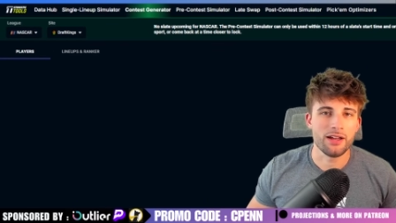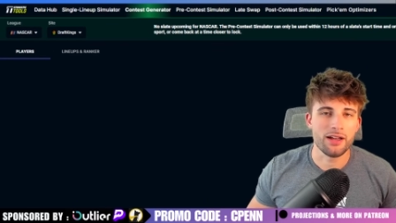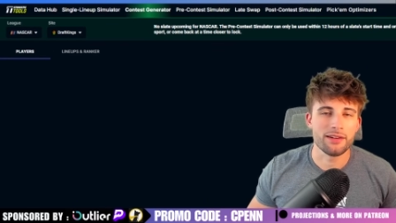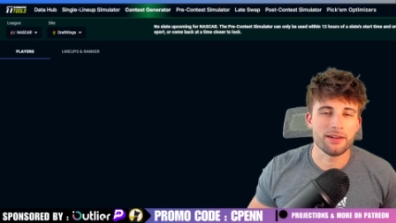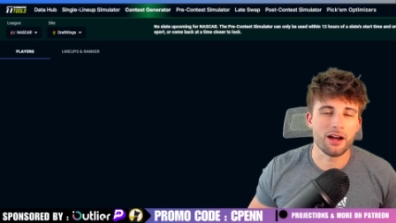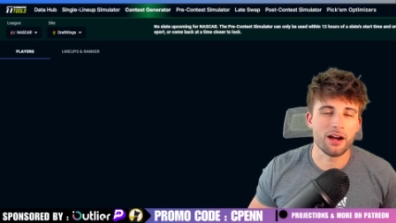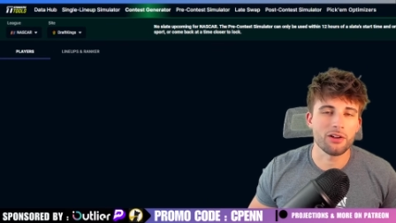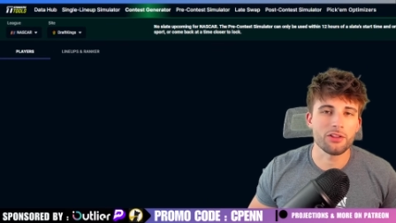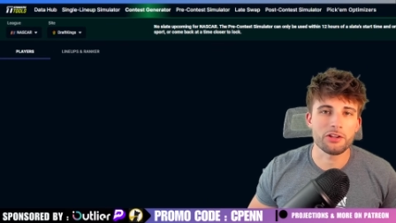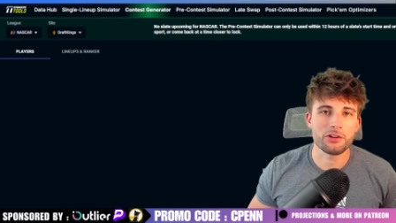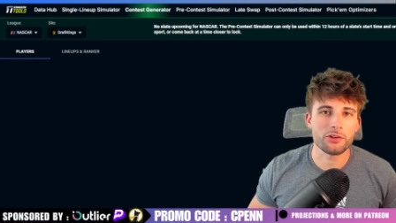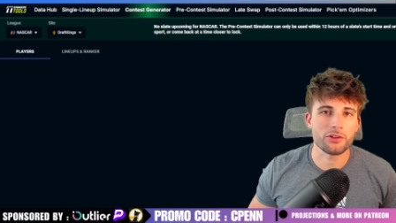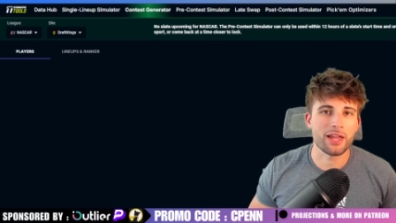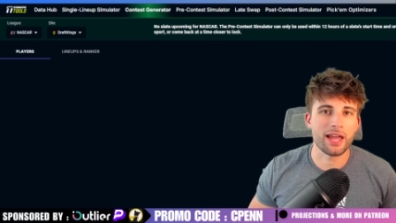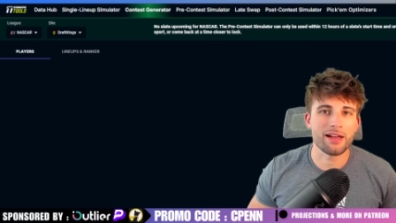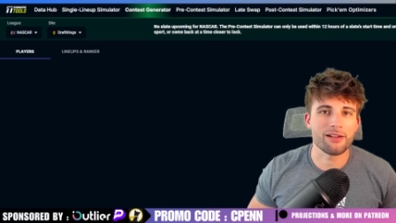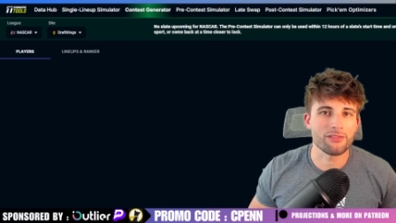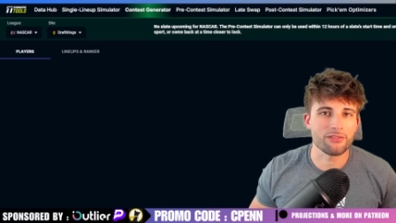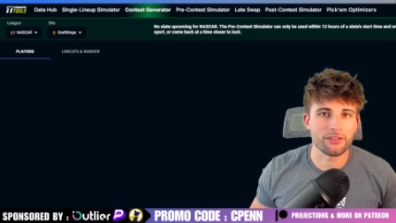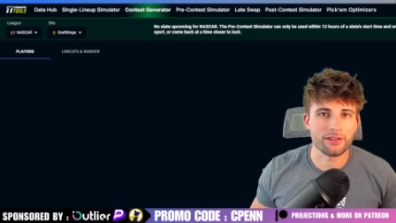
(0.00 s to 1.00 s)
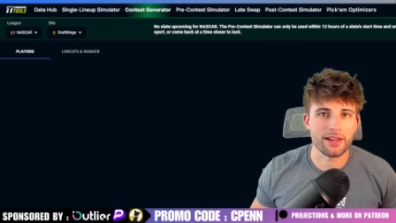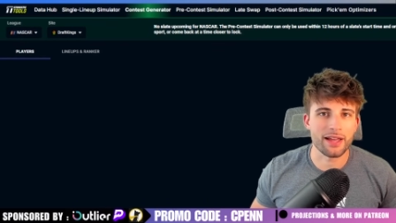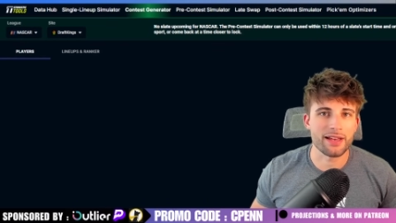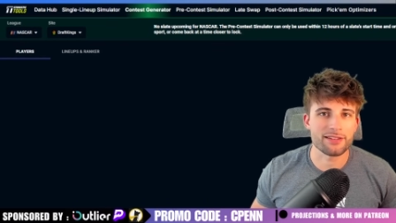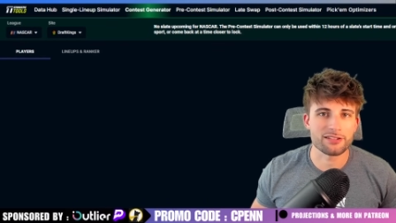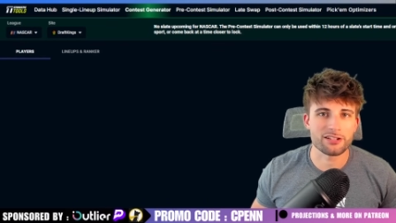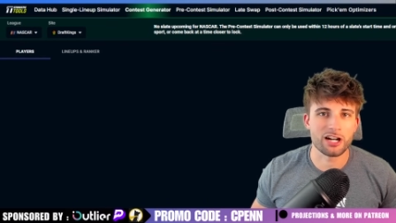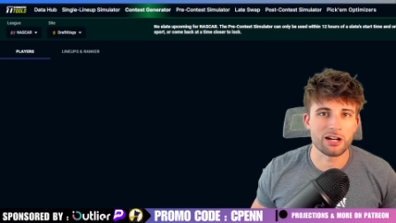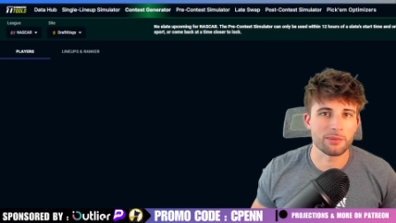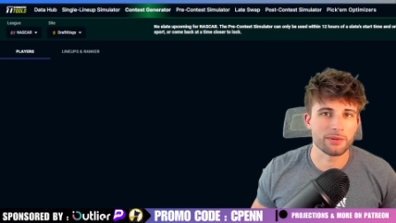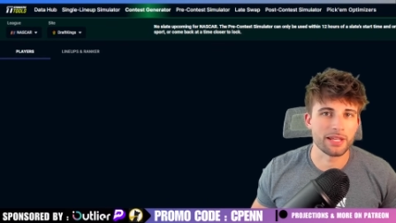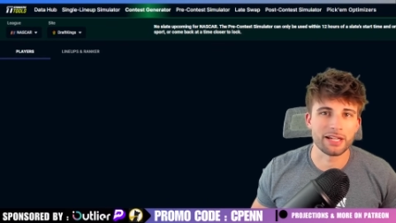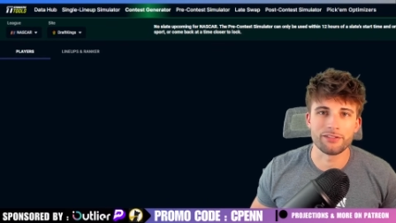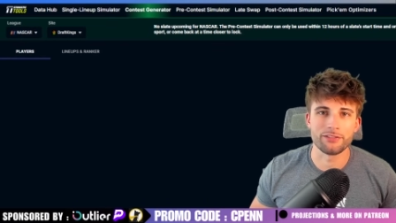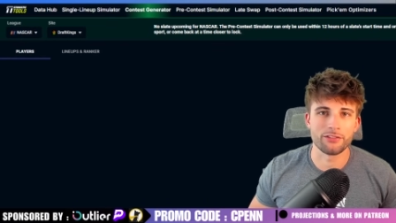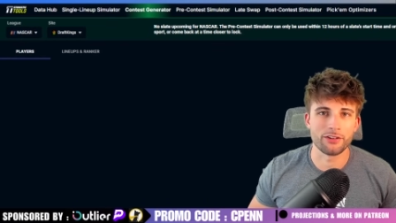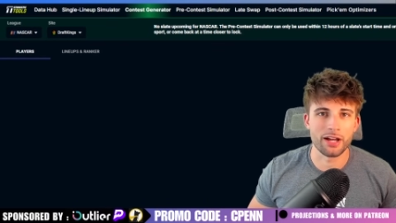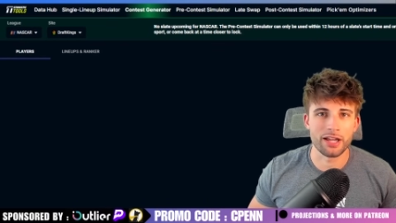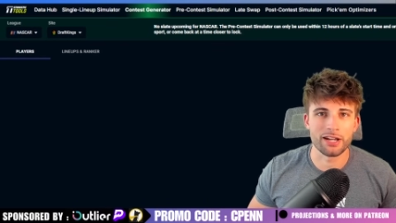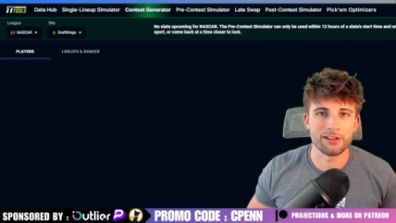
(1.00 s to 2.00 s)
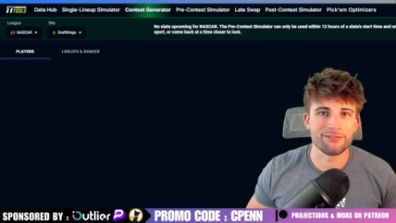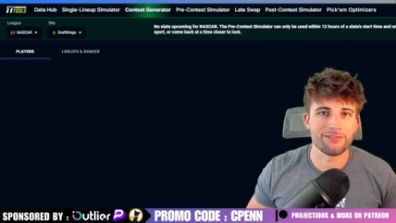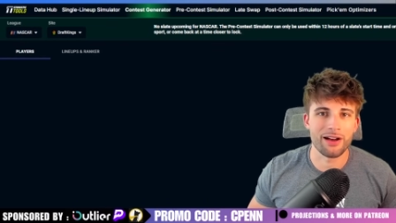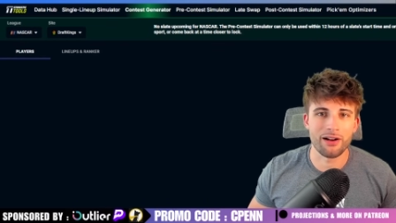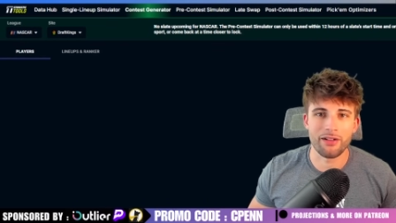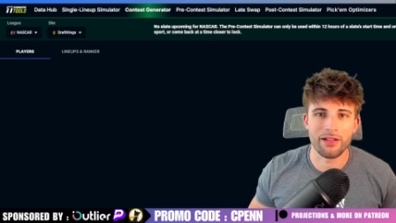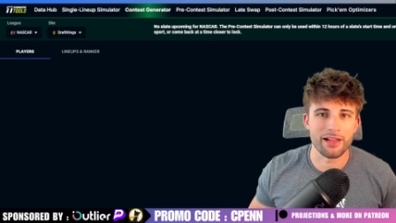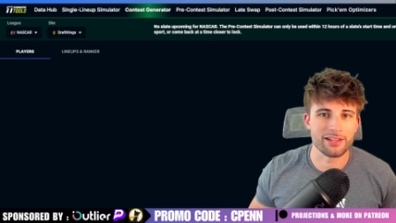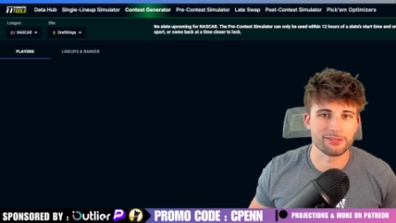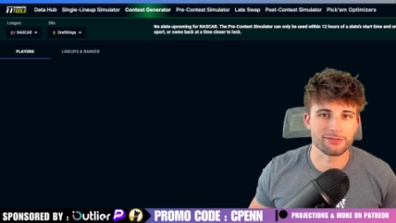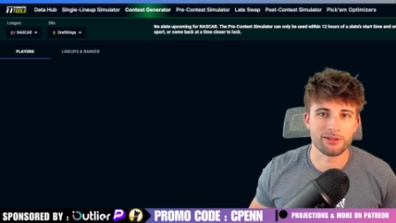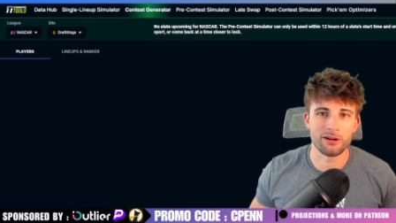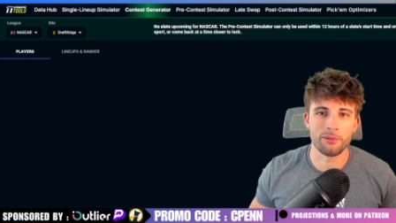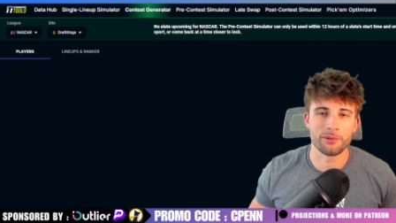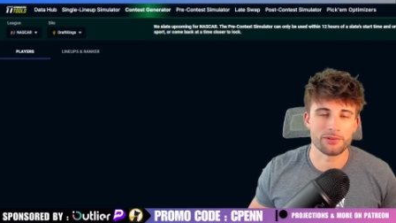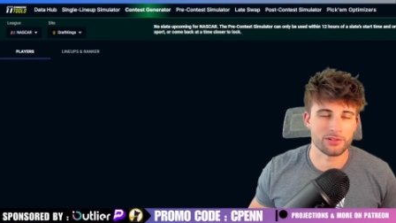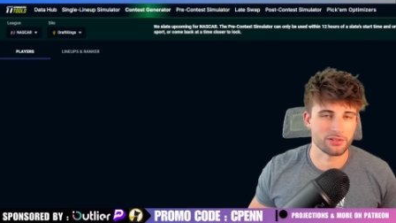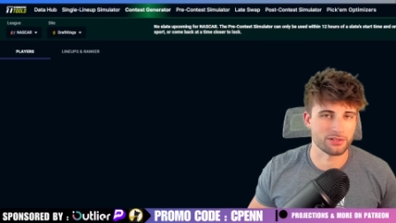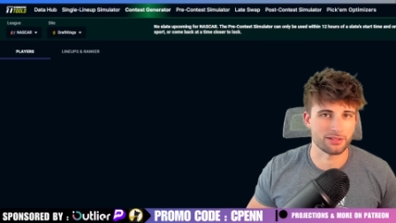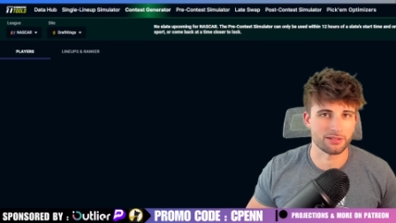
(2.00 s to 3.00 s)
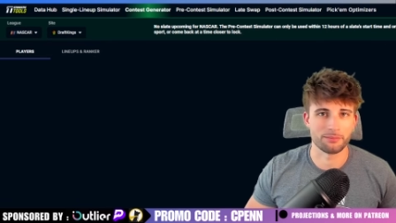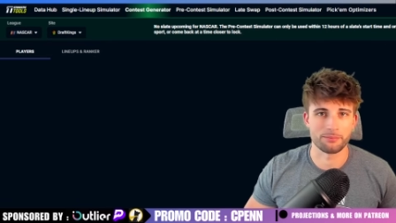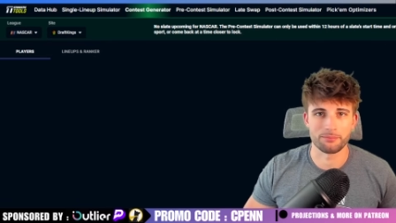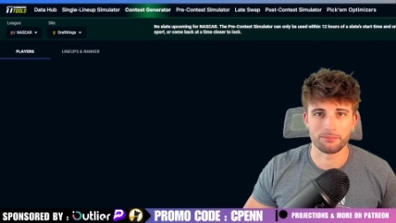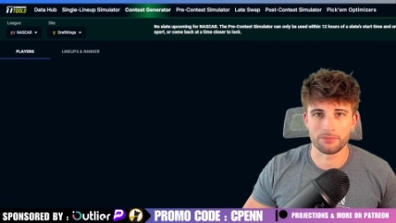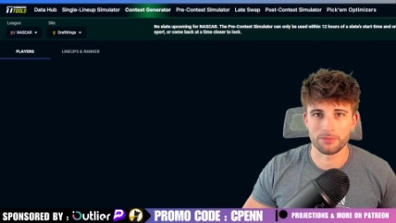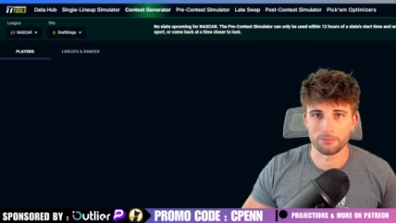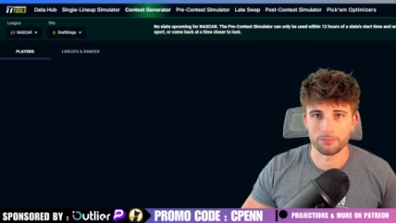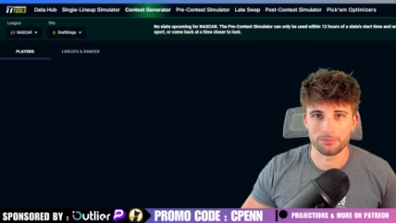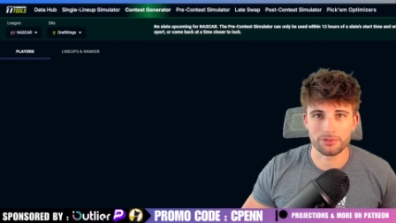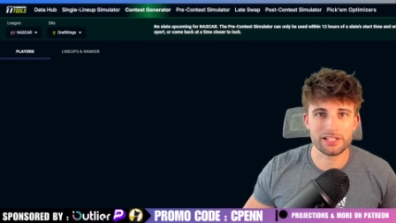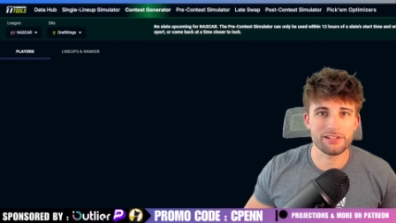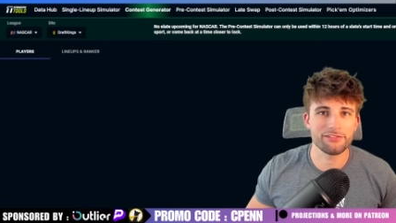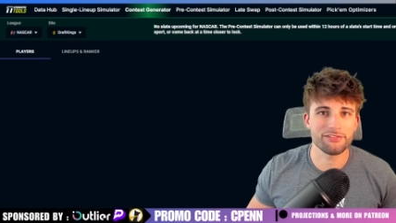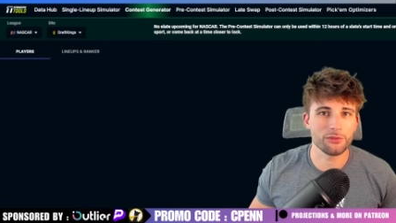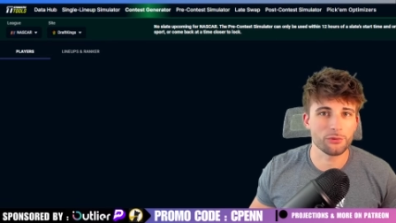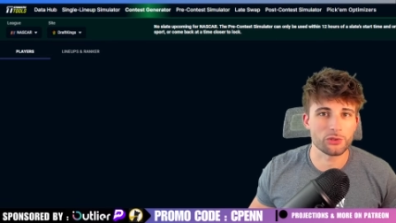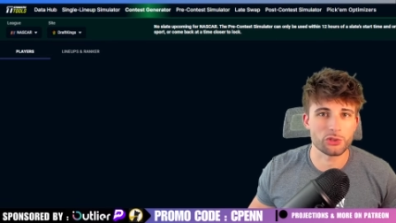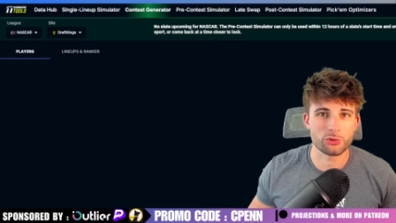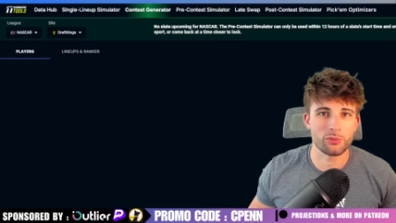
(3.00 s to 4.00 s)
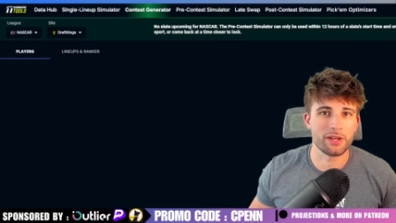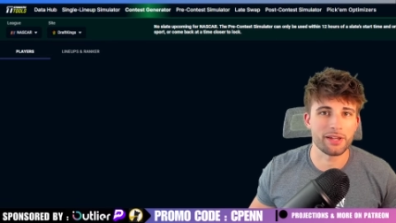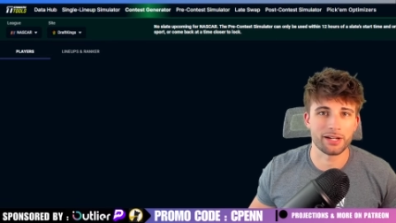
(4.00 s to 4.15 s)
Not only do they have it for NASCAR, but they have it for NFL as well, which is in complete full swing.